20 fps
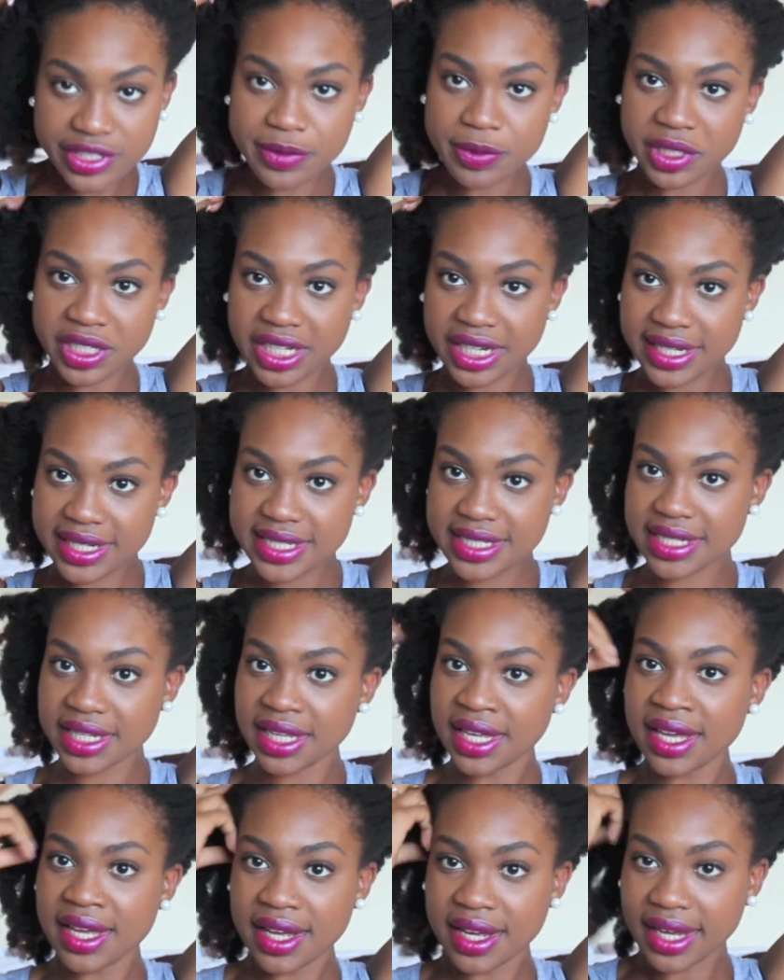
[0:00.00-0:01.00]
is because,
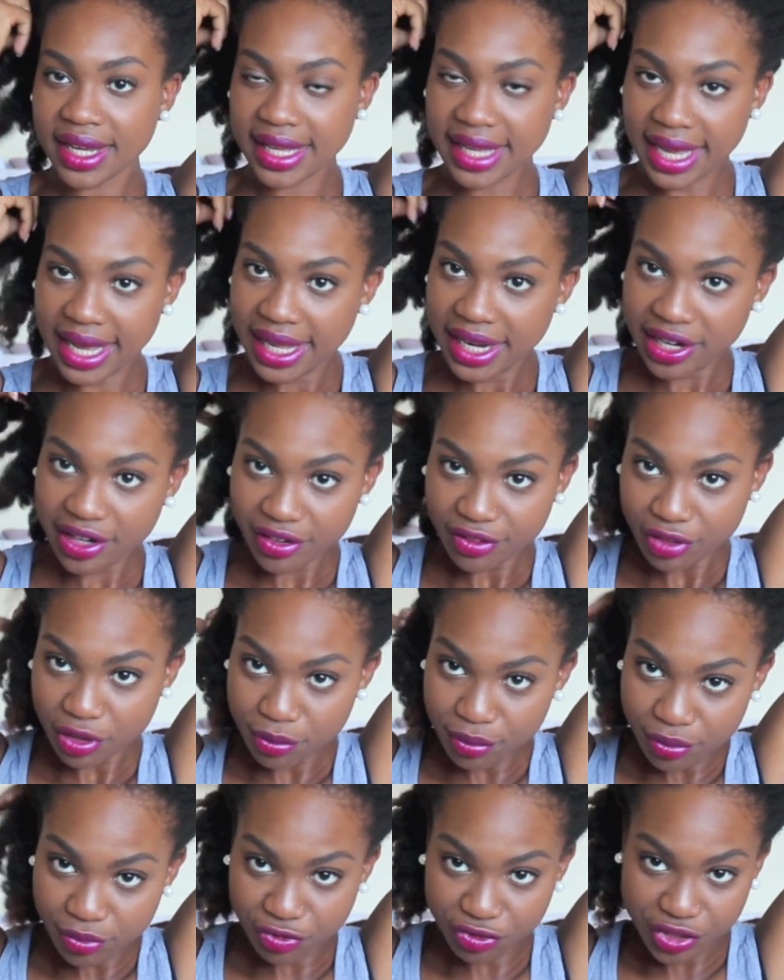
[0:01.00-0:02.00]
again, it
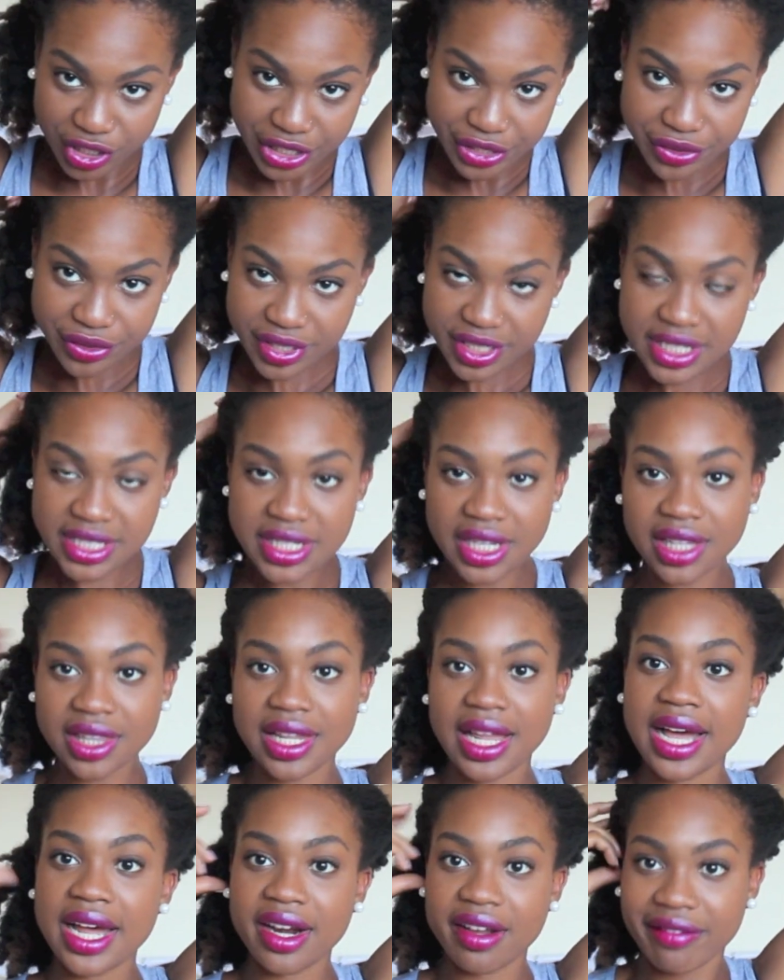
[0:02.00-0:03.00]
reduces a
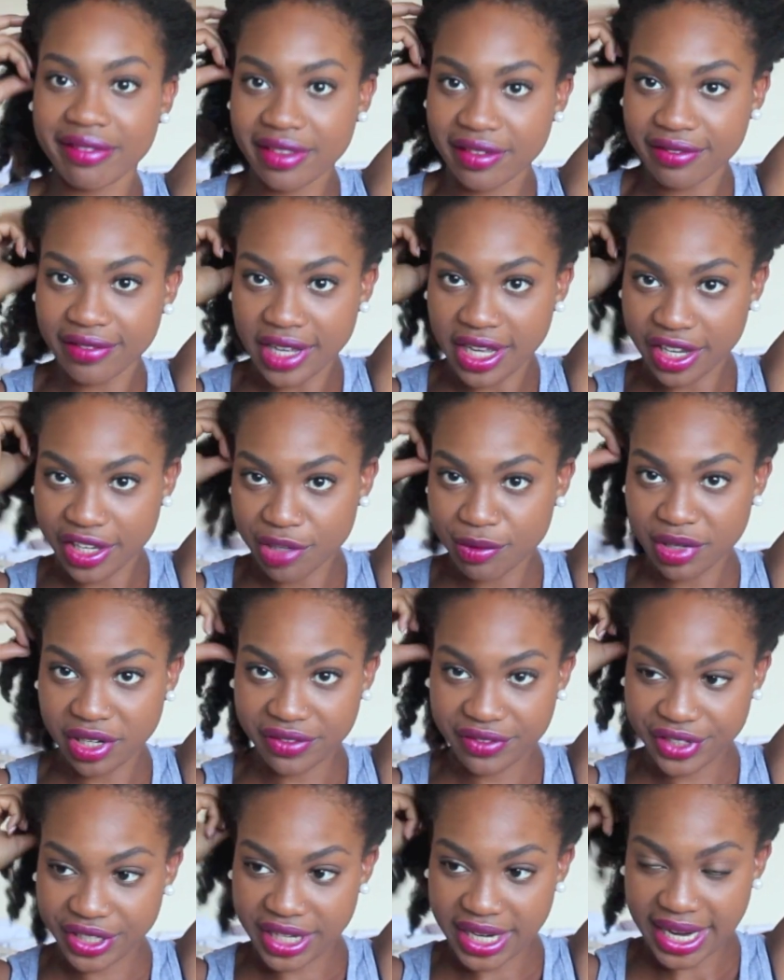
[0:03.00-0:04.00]
lot of the volume
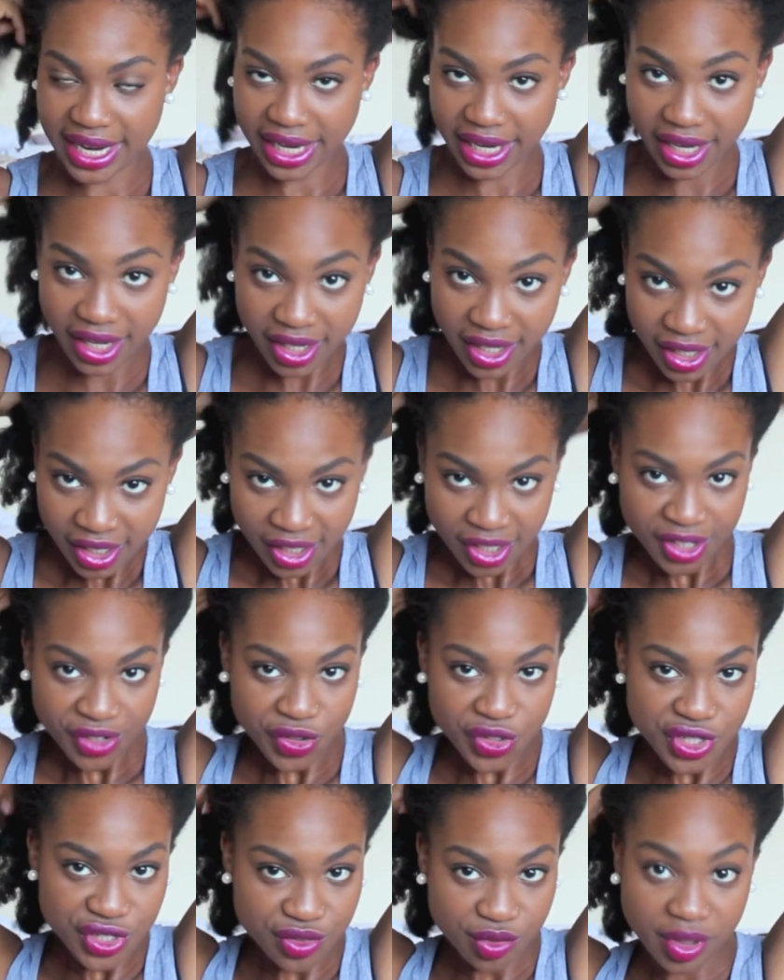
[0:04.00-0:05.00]
of your hair,
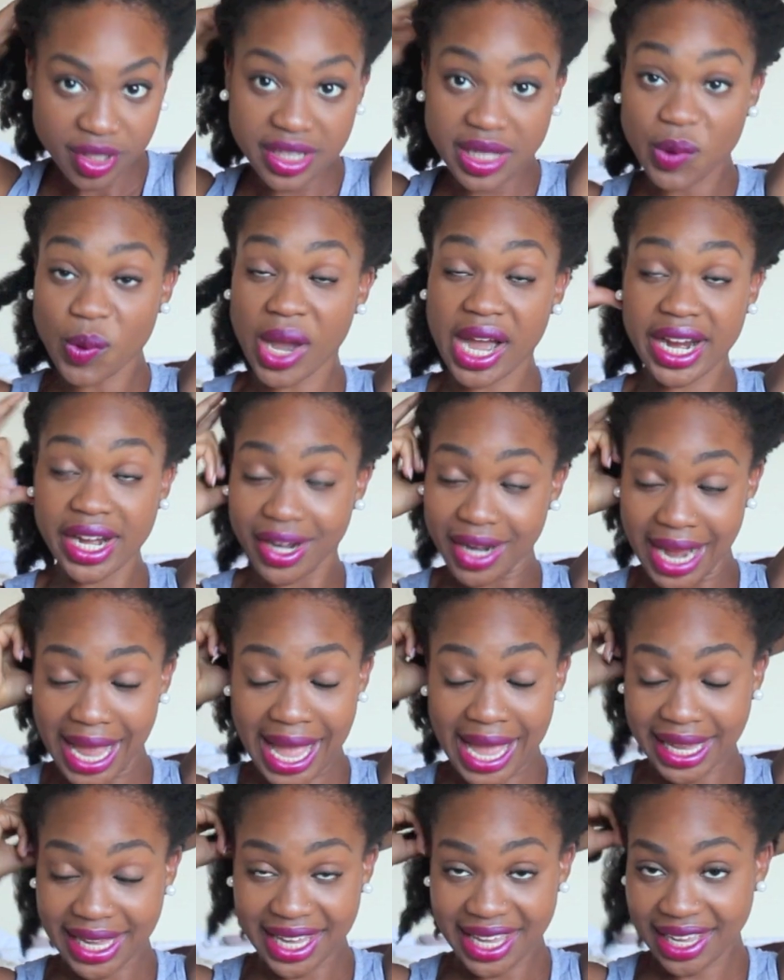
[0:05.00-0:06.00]
which is really why your
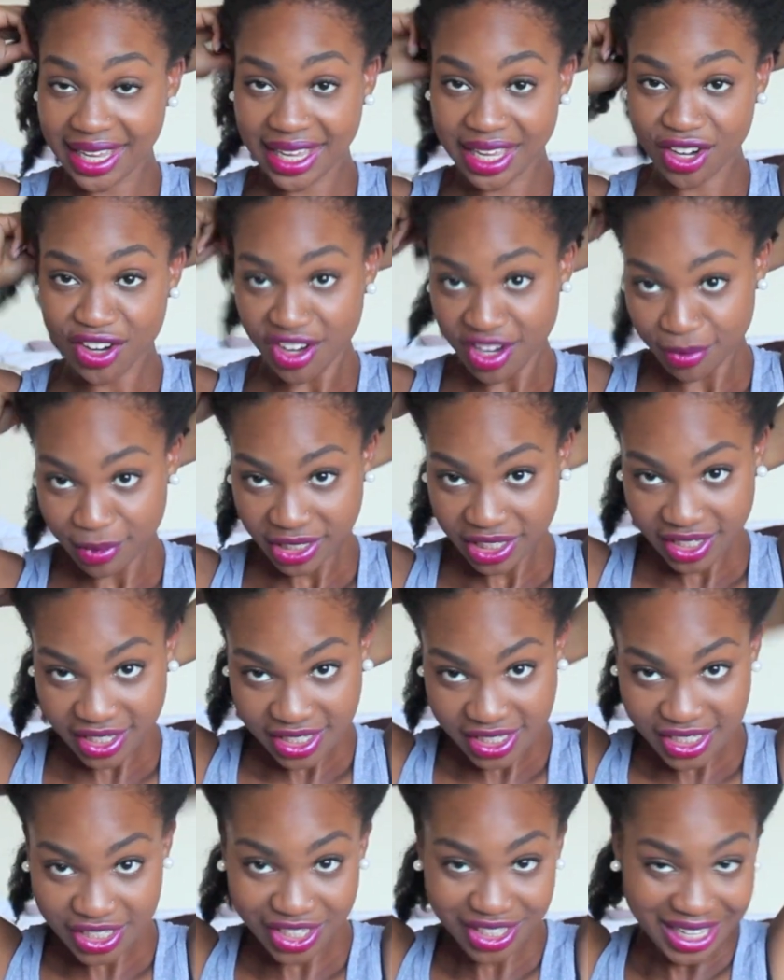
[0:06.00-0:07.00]
hat can't get on,
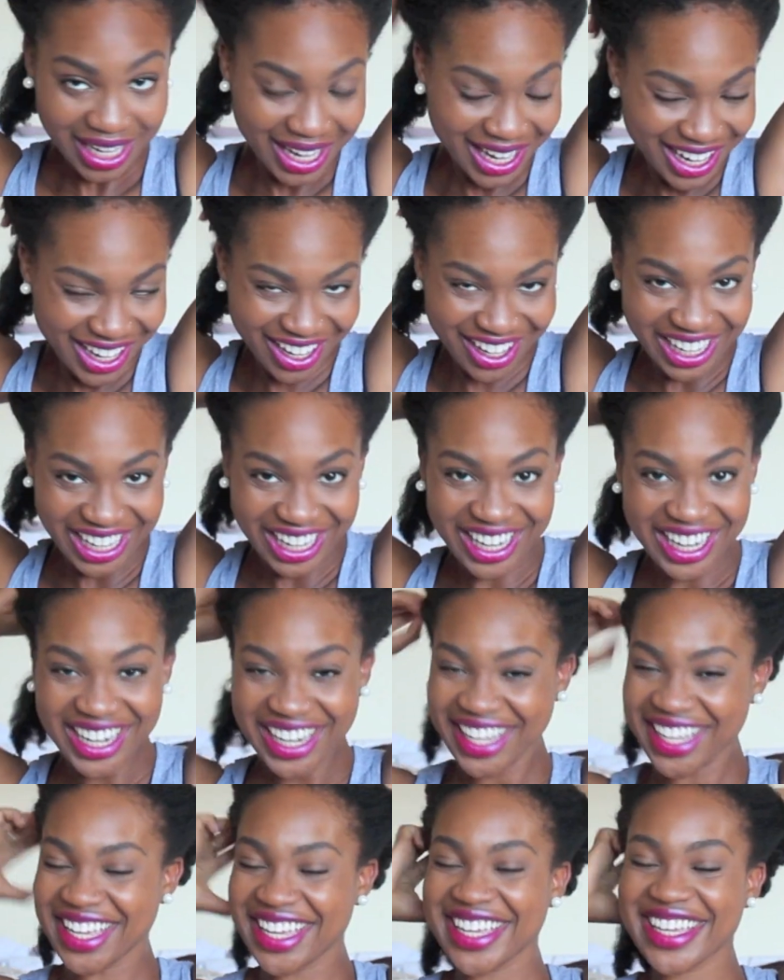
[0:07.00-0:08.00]
because your hair
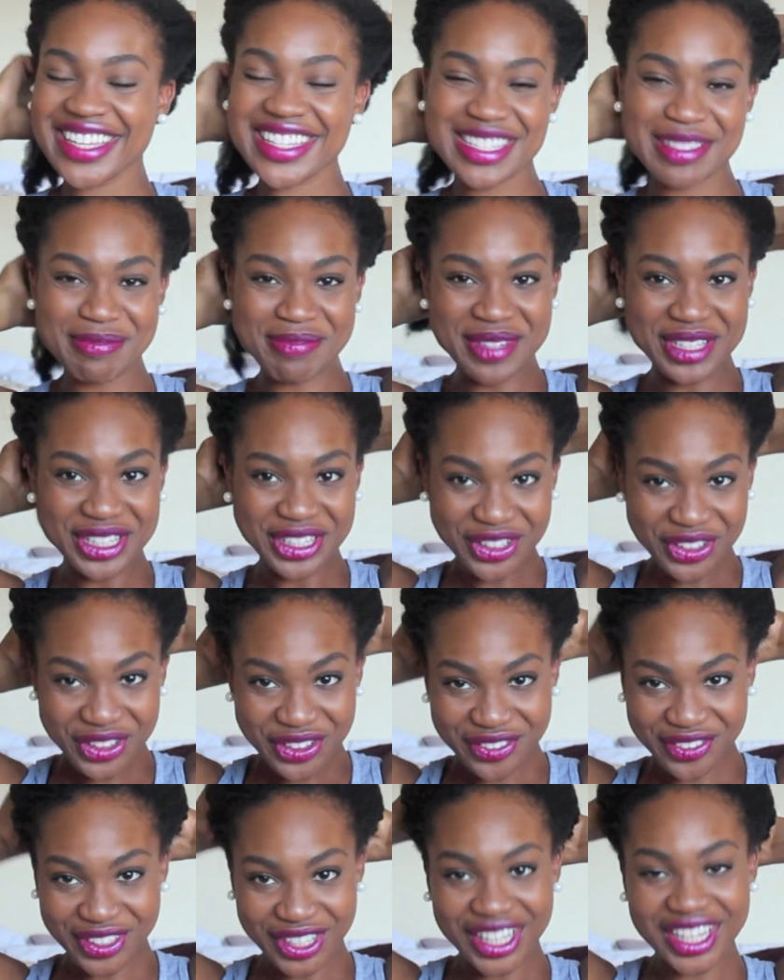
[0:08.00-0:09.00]
is
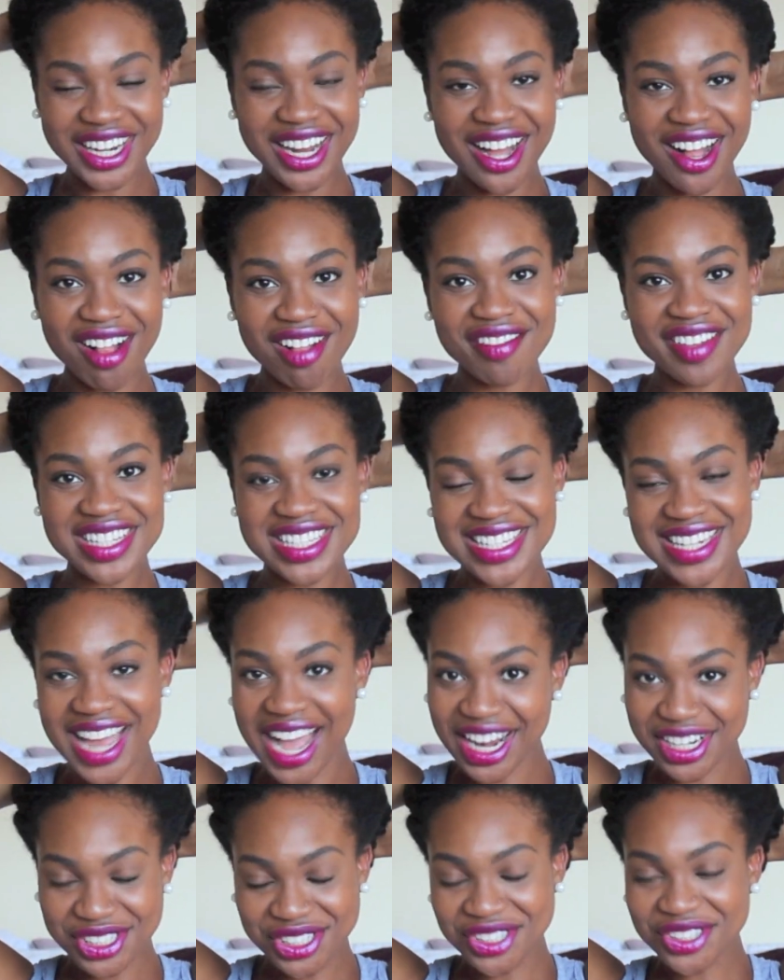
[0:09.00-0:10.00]
beautiful in all of its
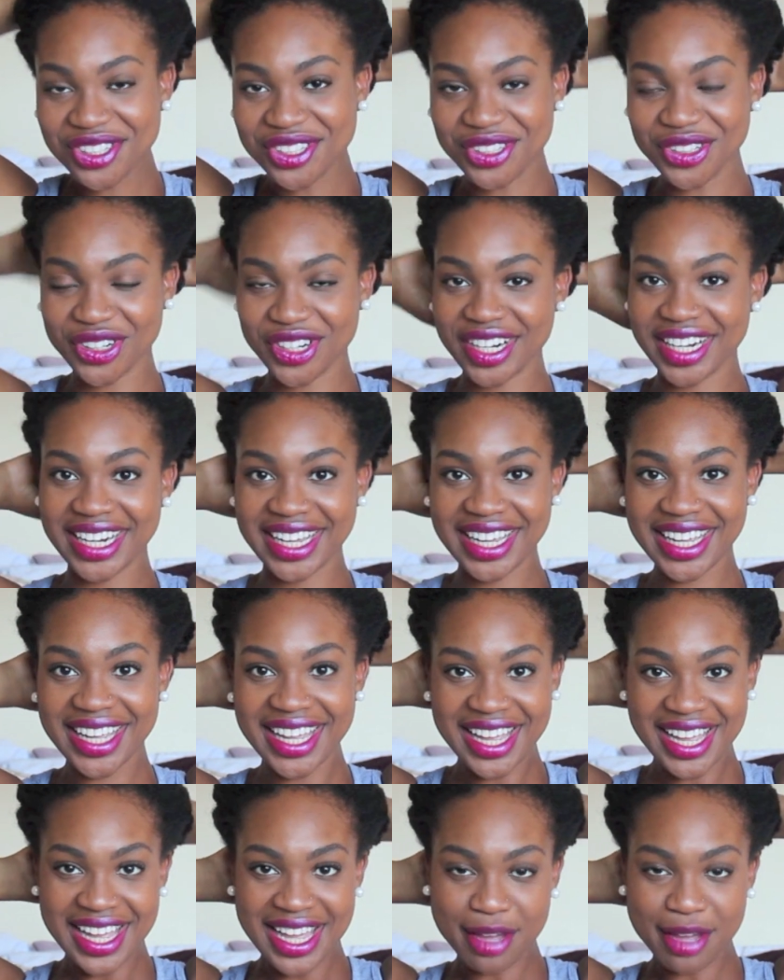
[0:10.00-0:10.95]
natural glory.